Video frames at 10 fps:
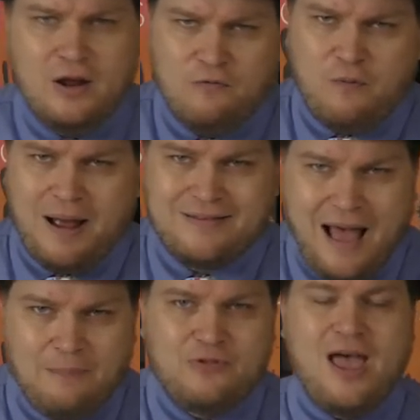for my
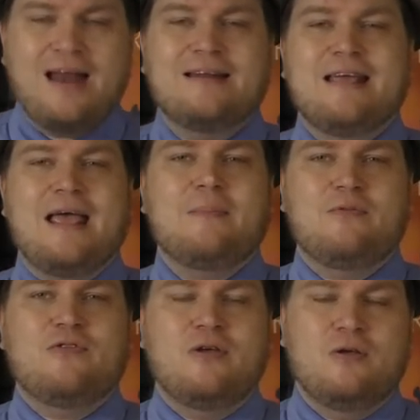top 10
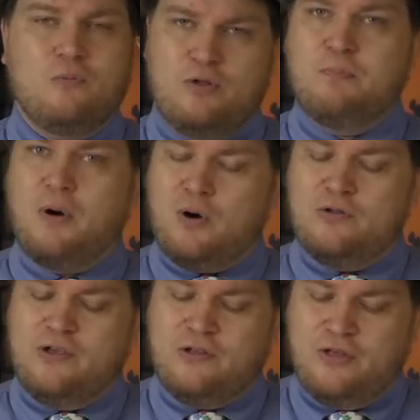games with
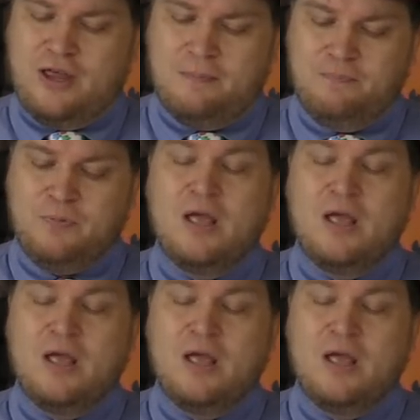birds as a theme.